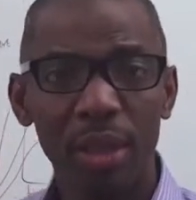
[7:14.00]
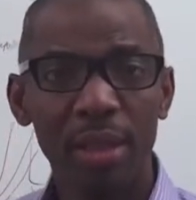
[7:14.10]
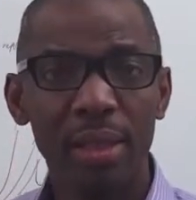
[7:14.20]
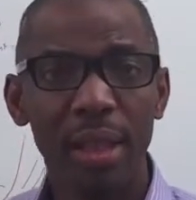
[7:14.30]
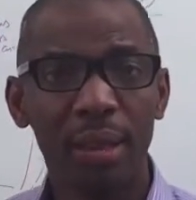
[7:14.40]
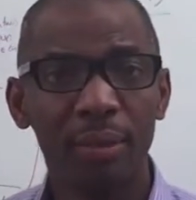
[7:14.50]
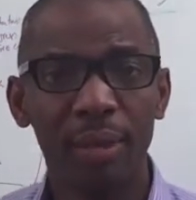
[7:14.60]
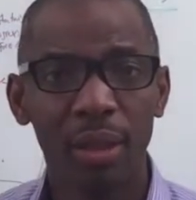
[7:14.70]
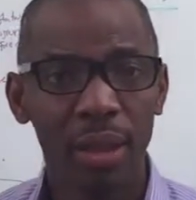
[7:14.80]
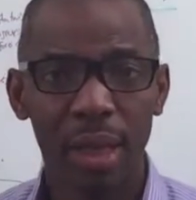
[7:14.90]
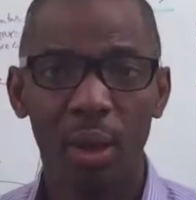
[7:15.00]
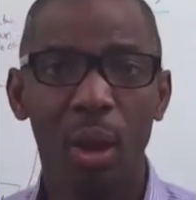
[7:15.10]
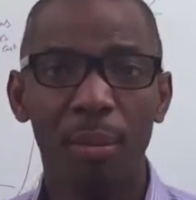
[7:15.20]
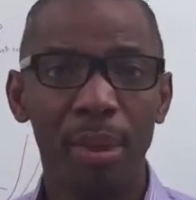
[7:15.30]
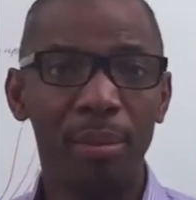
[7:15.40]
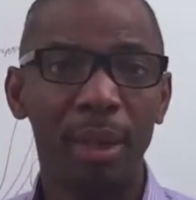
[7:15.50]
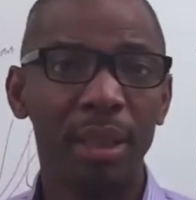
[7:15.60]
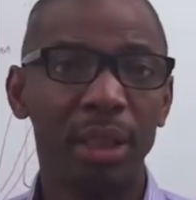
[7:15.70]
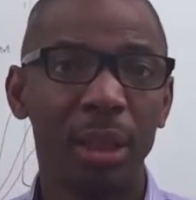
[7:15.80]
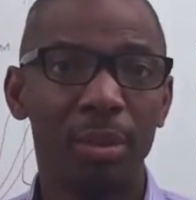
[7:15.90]
in itself can come in many
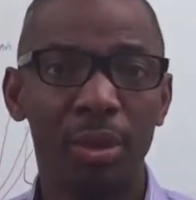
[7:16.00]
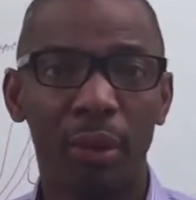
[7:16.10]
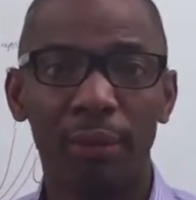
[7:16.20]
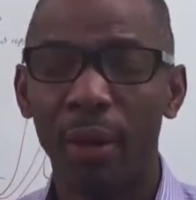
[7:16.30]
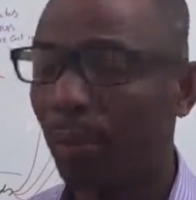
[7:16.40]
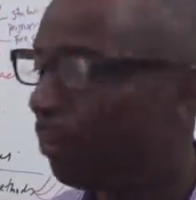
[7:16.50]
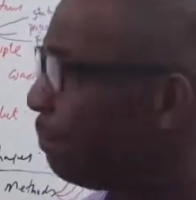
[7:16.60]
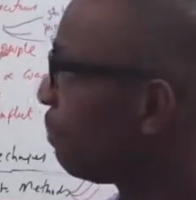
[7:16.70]
shapes or form,